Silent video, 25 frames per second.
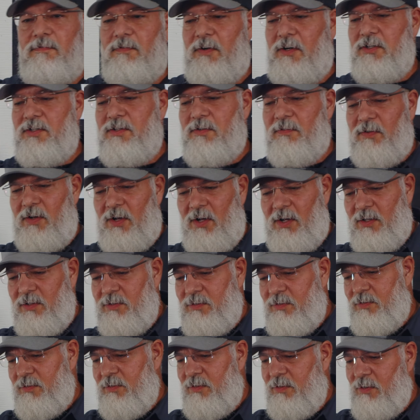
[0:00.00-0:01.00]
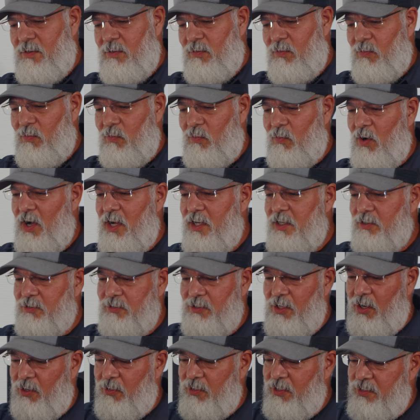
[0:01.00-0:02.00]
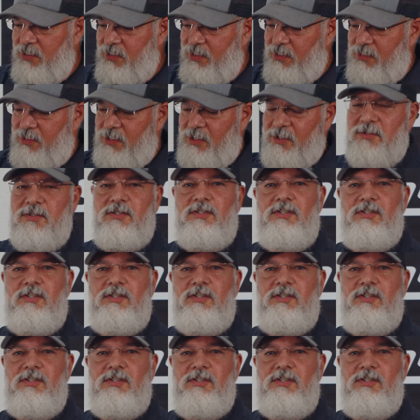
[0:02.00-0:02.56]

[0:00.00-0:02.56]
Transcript: First of all, what you'll notice is there's